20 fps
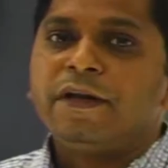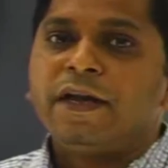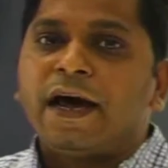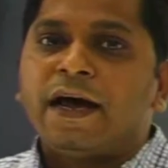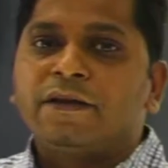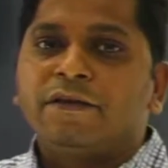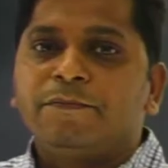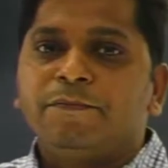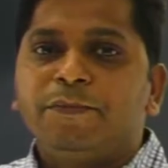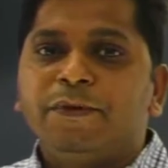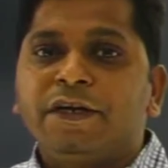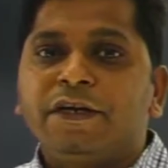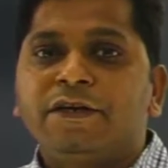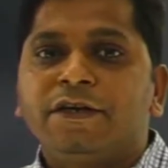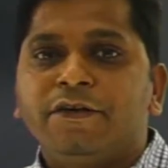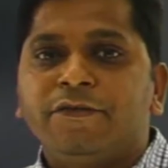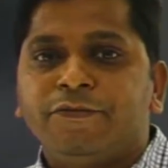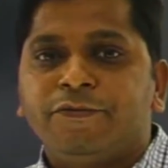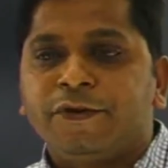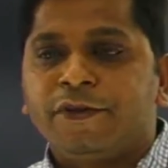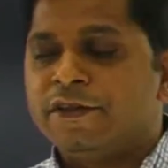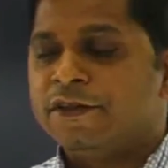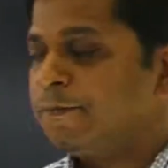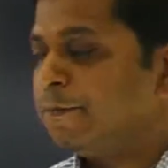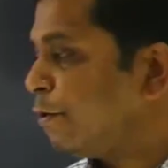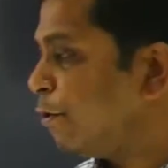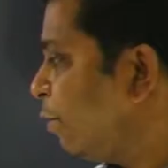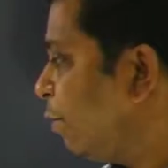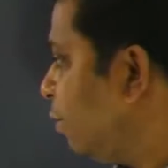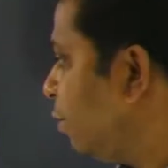big difference
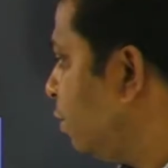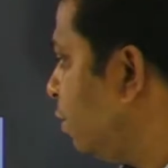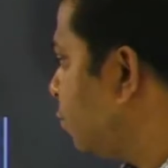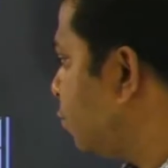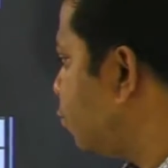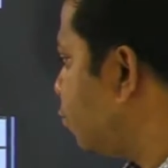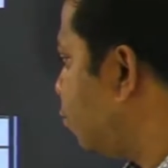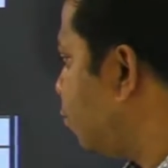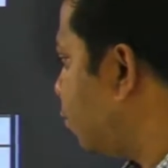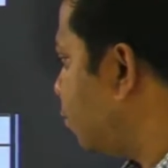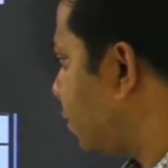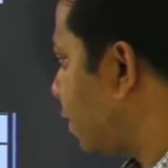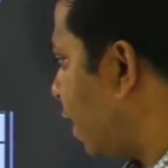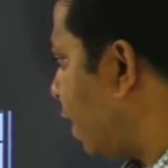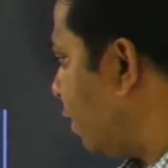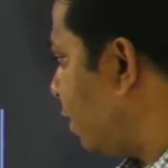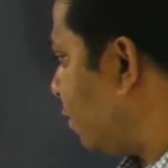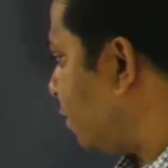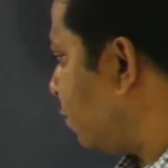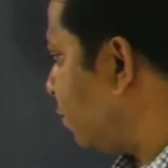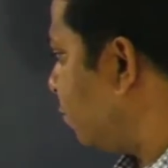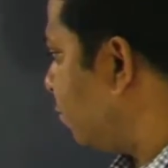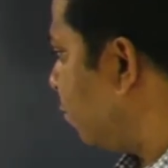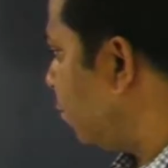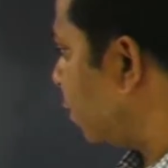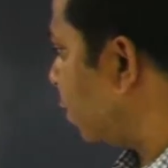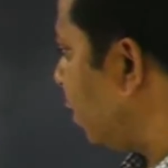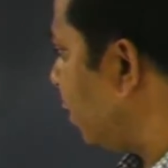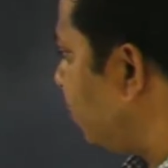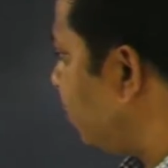between these two cells.
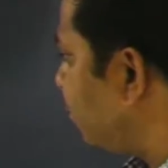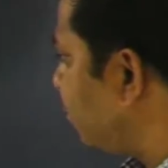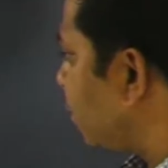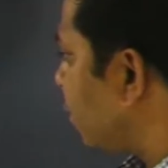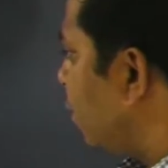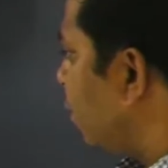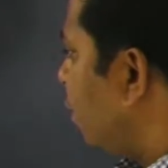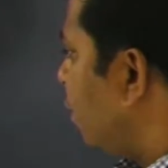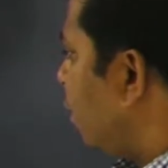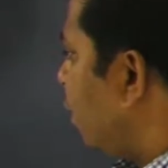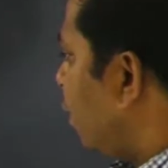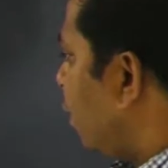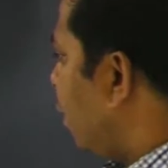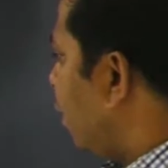Okay. If